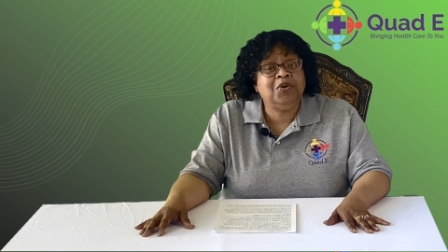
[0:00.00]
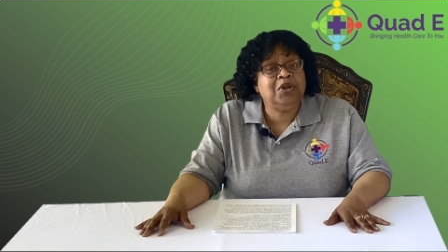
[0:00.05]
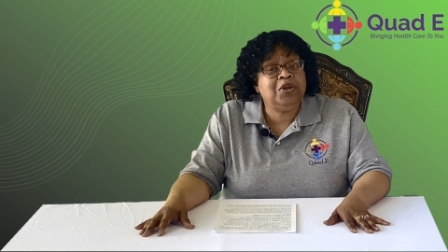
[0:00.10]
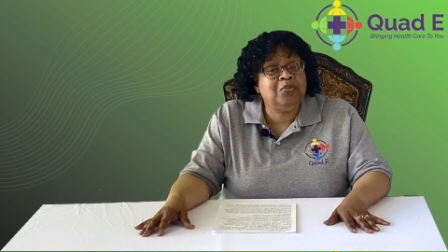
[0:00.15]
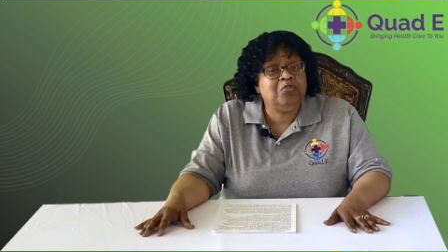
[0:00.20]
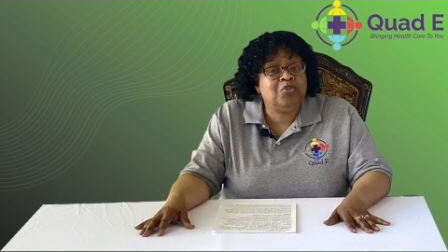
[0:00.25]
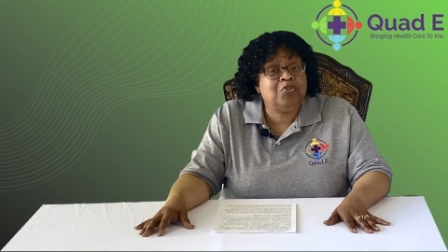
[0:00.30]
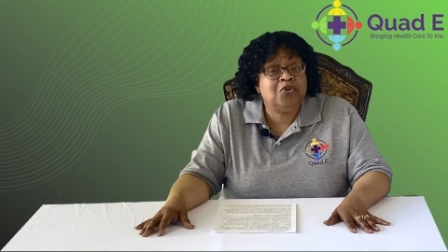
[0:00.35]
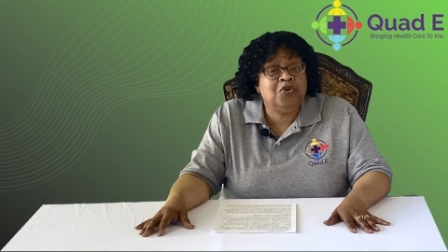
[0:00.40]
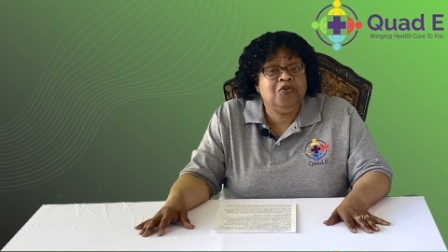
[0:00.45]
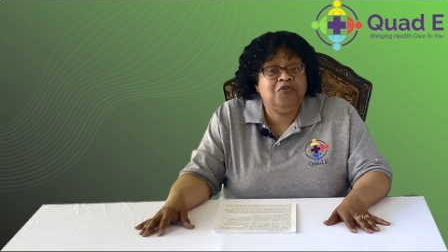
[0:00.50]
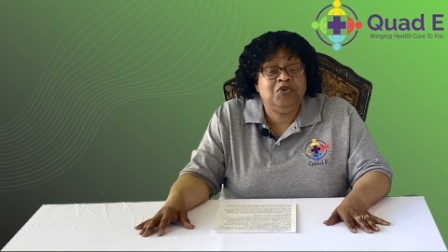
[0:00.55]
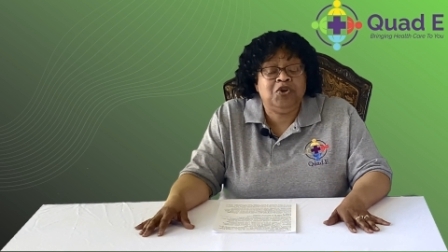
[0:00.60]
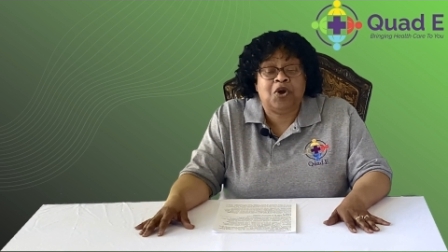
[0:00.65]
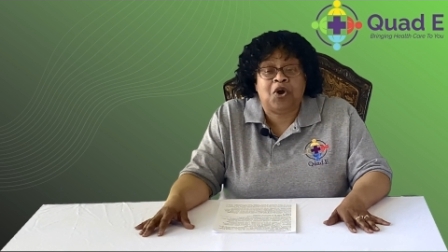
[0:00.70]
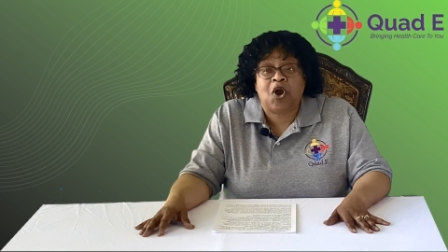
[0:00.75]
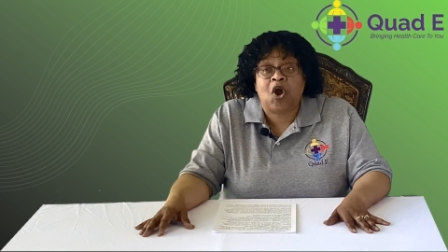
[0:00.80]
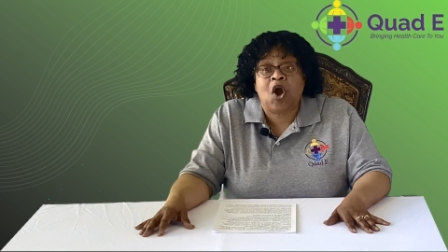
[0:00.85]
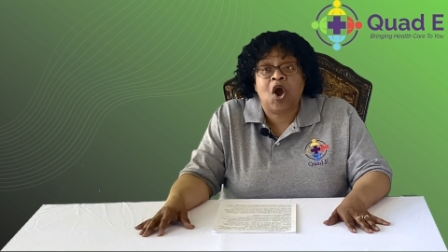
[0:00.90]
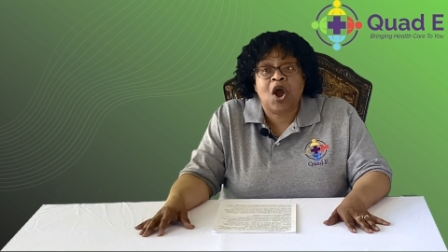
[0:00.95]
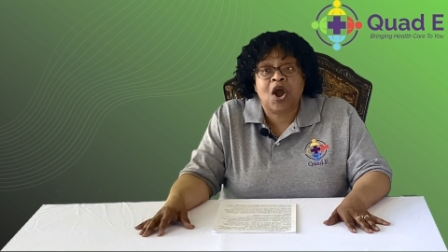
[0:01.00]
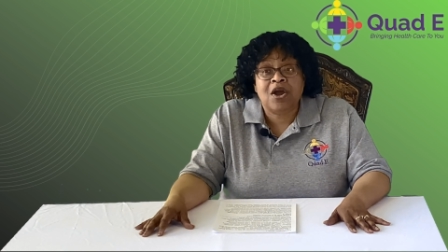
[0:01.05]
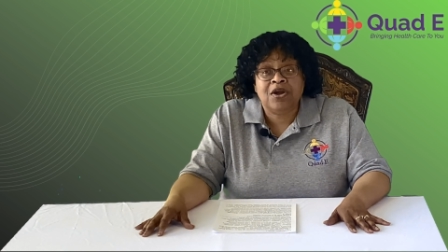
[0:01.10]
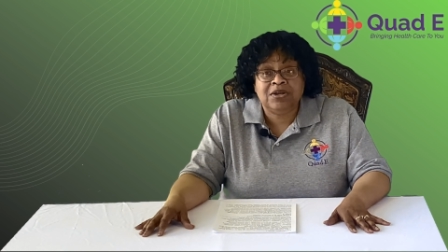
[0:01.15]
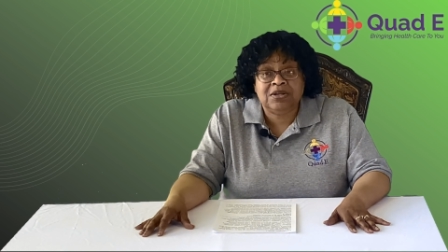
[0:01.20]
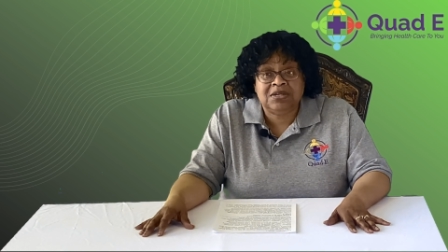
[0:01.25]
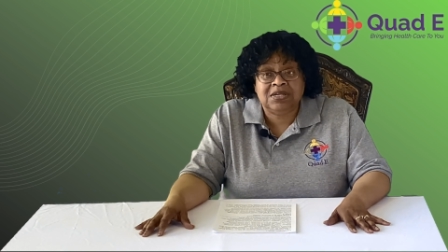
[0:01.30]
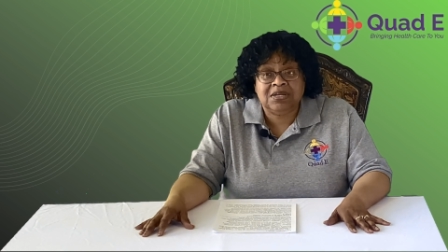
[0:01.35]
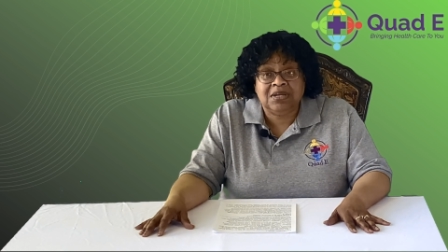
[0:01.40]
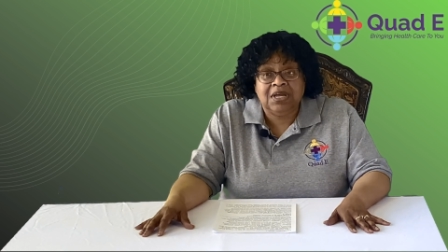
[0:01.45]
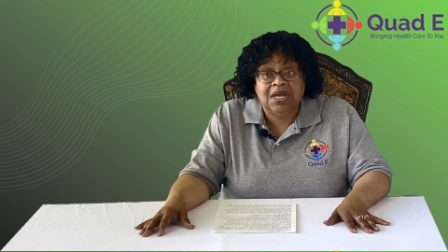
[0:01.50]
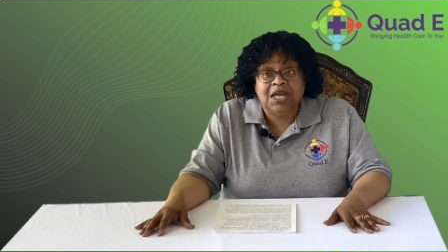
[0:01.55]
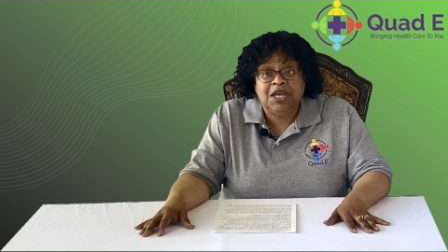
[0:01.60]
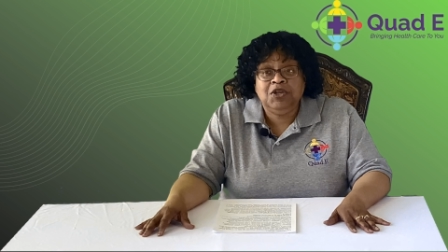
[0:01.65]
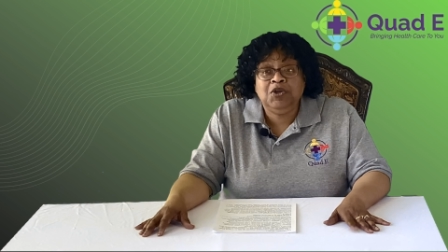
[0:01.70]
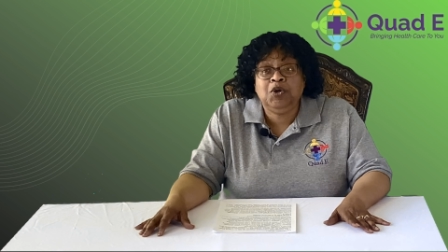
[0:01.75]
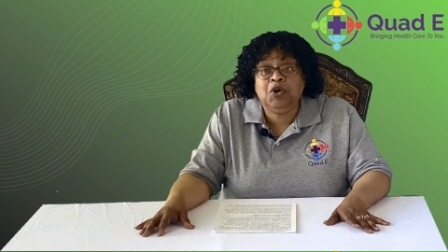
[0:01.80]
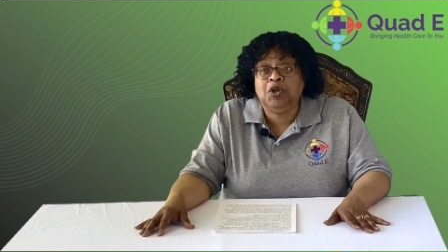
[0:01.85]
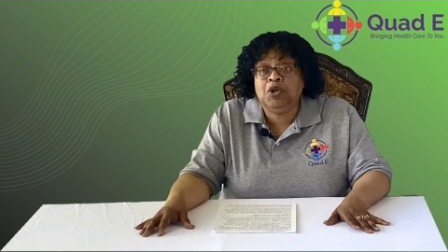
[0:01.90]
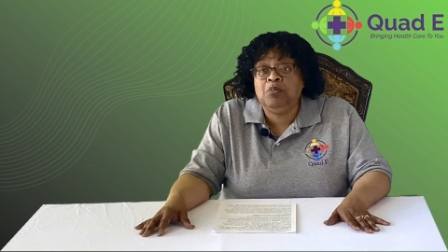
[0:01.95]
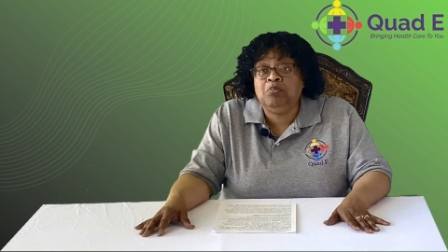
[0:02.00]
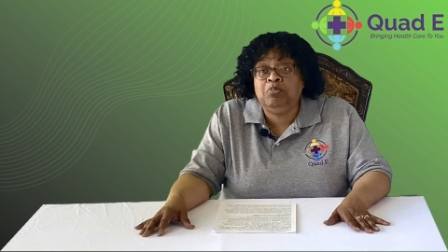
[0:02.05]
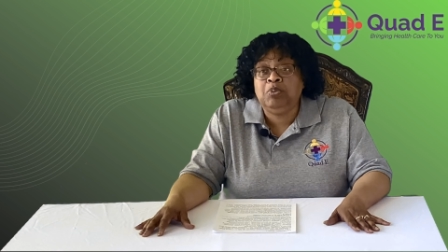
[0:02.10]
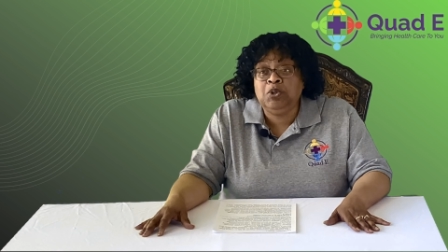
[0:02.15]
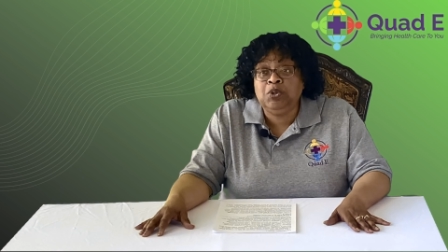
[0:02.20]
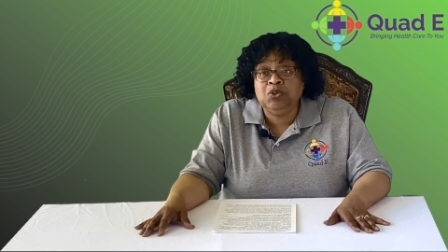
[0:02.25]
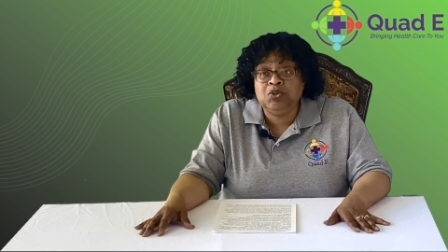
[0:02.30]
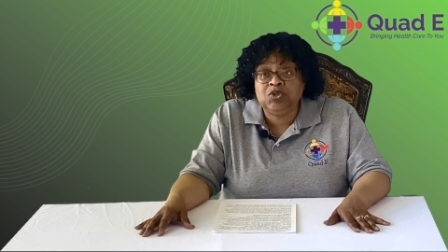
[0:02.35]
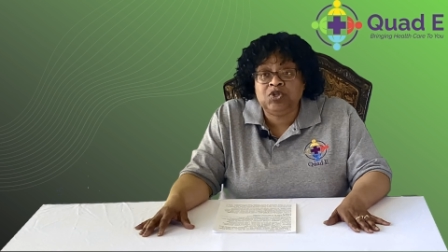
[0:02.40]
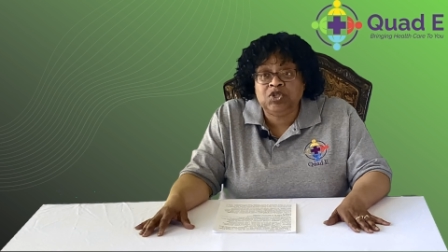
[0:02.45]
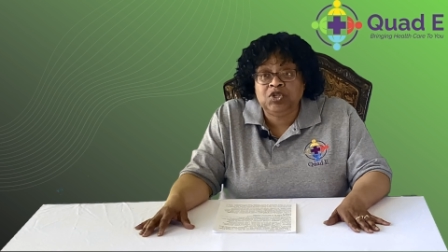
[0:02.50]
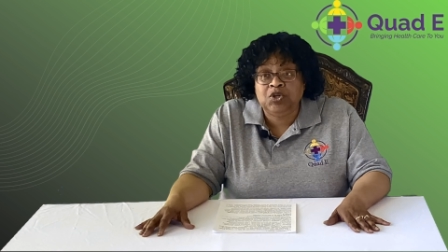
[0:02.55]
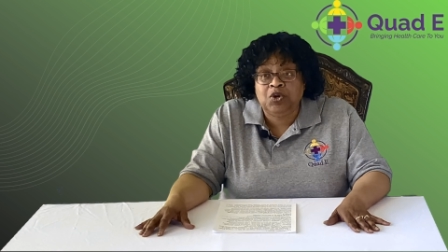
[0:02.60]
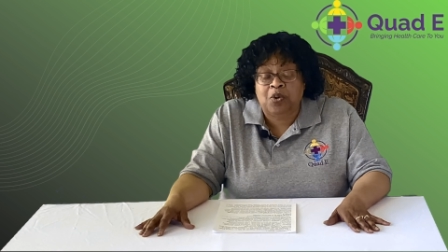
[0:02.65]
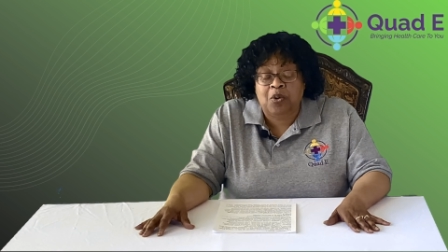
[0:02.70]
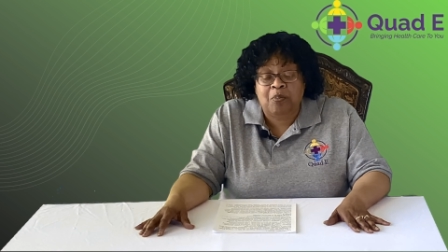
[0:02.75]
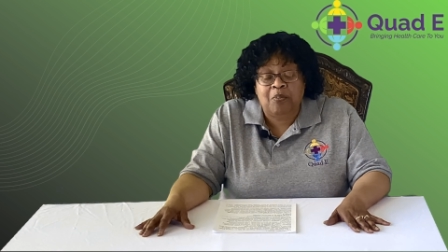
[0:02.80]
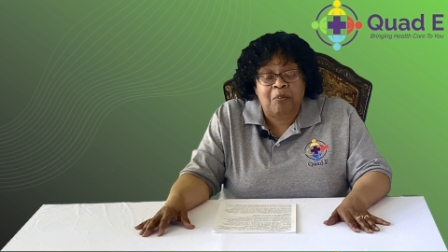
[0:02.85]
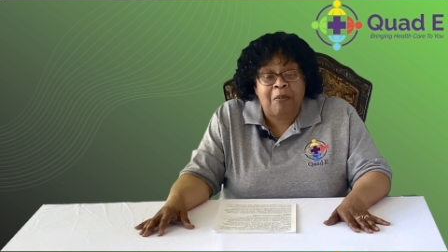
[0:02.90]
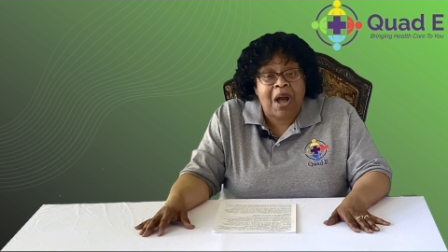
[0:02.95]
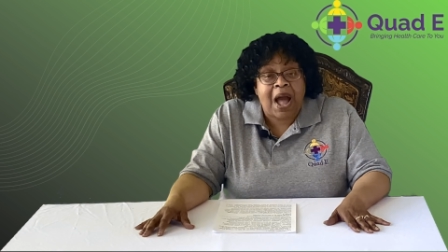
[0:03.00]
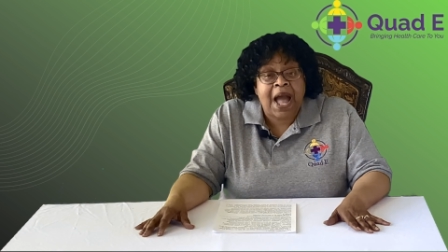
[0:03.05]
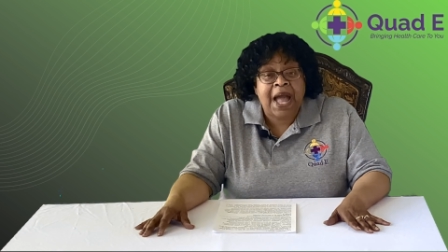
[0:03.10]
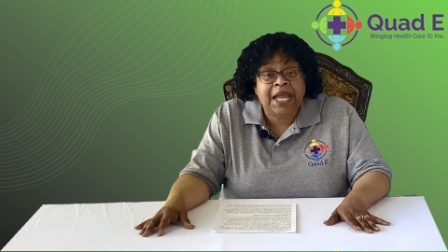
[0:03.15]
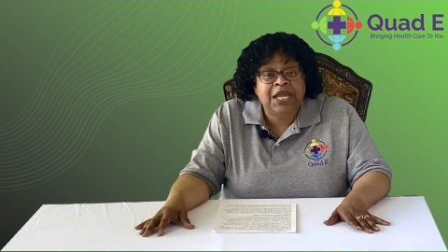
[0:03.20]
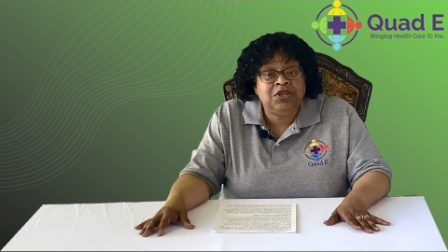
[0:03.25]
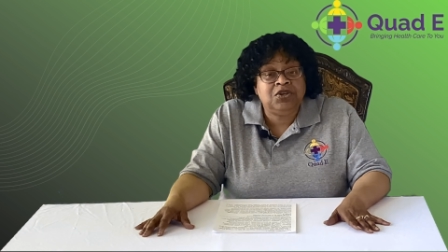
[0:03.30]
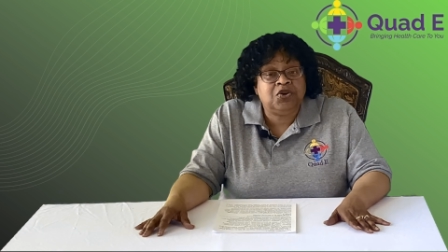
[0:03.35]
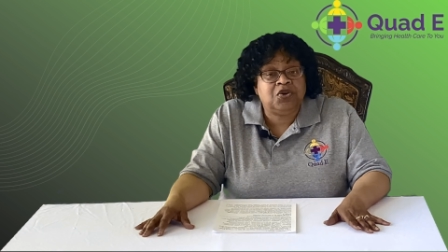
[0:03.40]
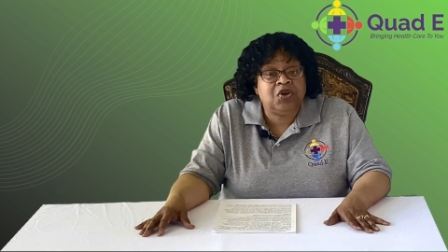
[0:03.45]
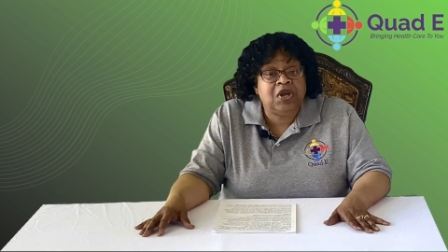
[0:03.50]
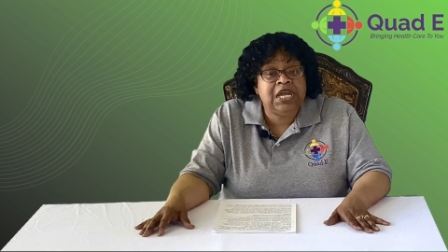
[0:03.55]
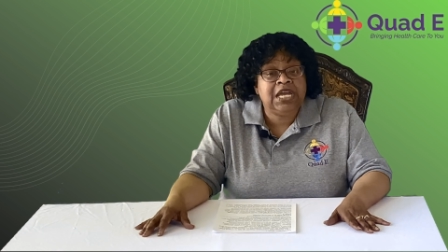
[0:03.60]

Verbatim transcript: You're going to improve your heart. You're going to boost your mind,